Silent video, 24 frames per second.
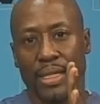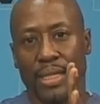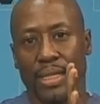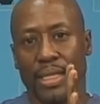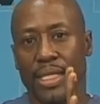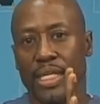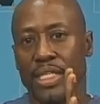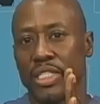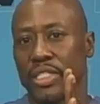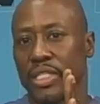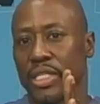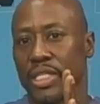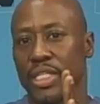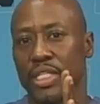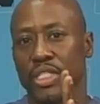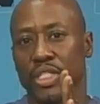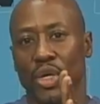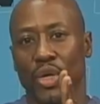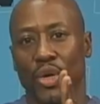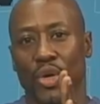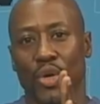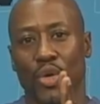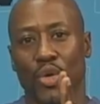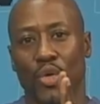These
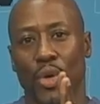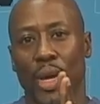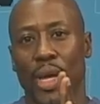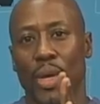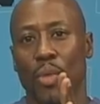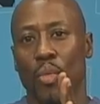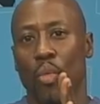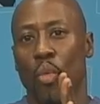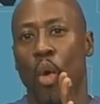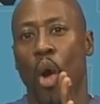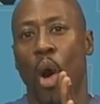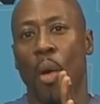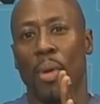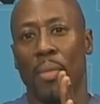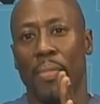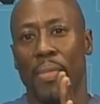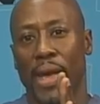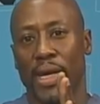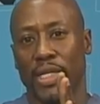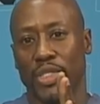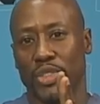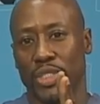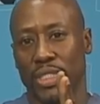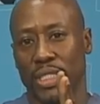are great warm-up
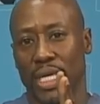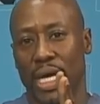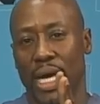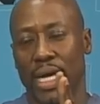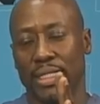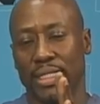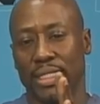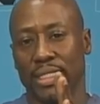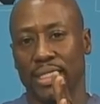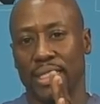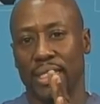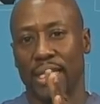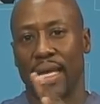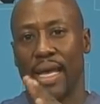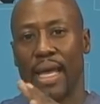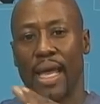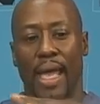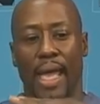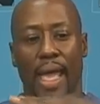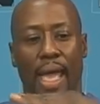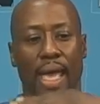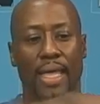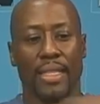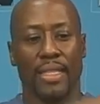exercises.
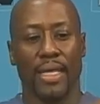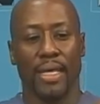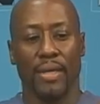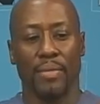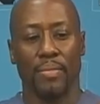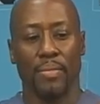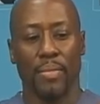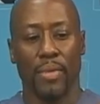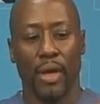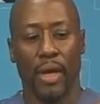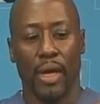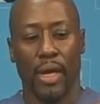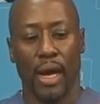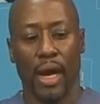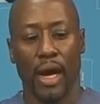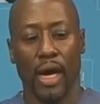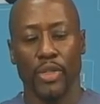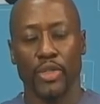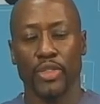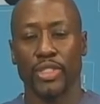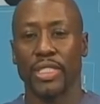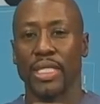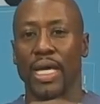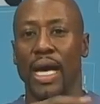And then
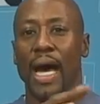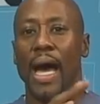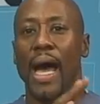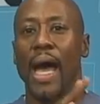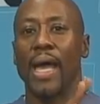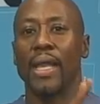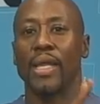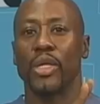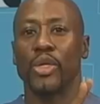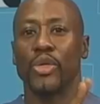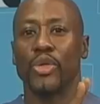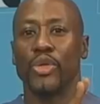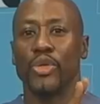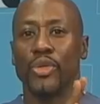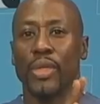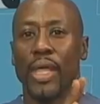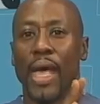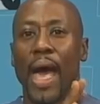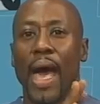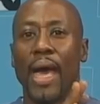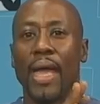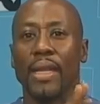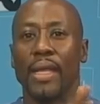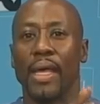other side, you do
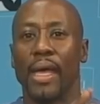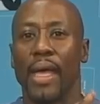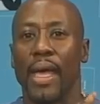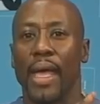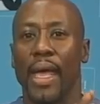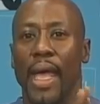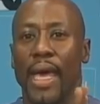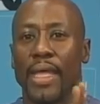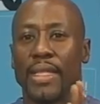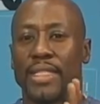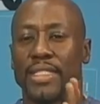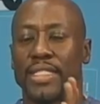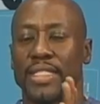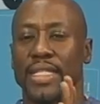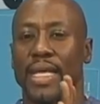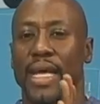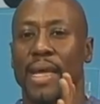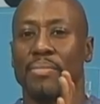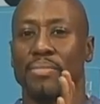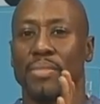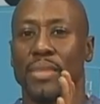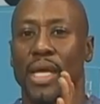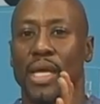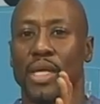that, and the
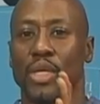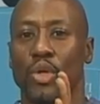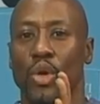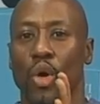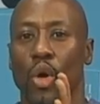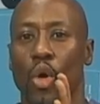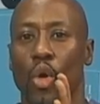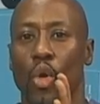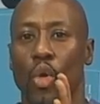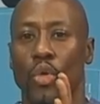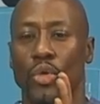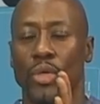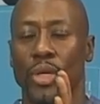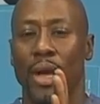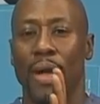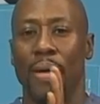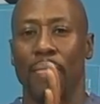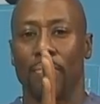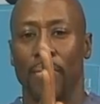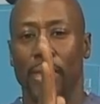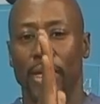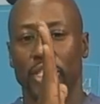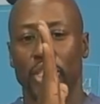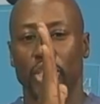same thing you hold.
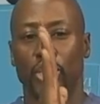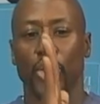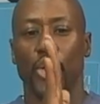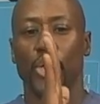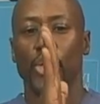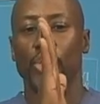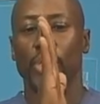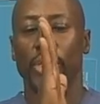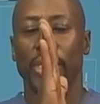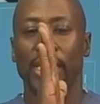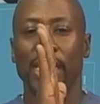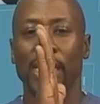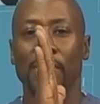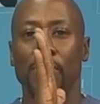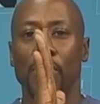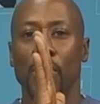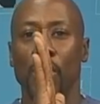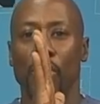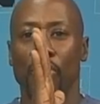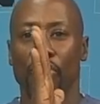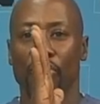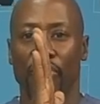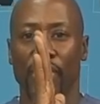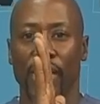Make sure you keep
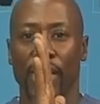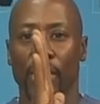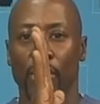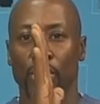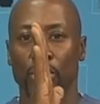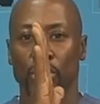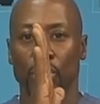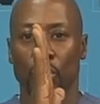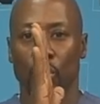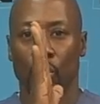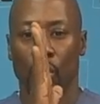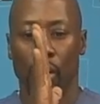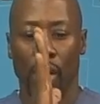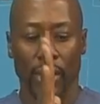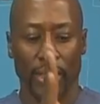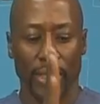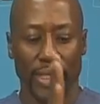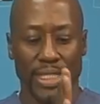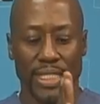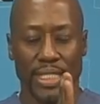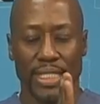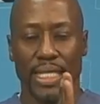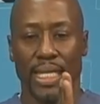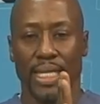your fingers well
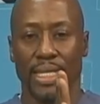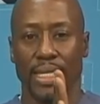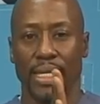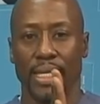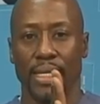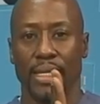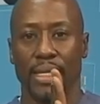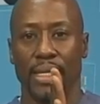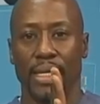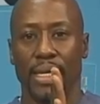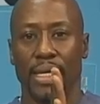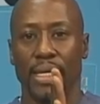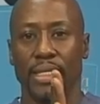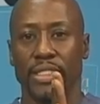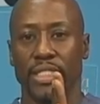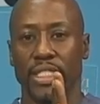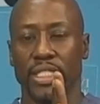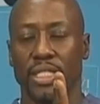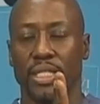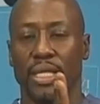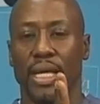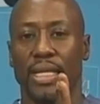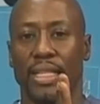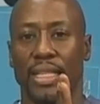extended,
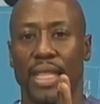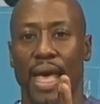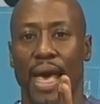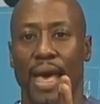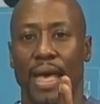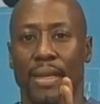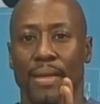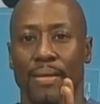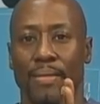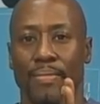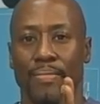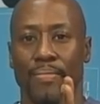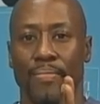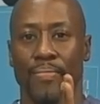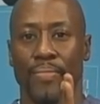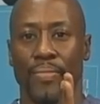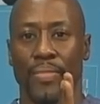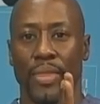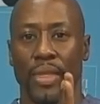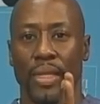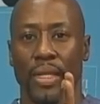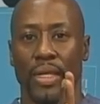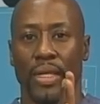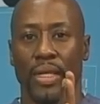just like that.
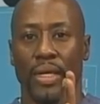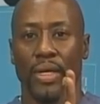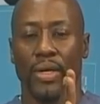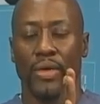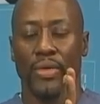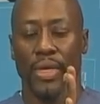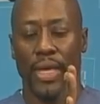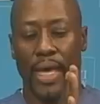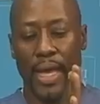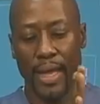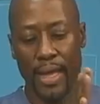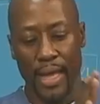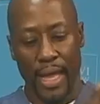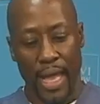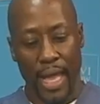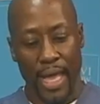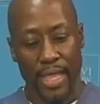Okay?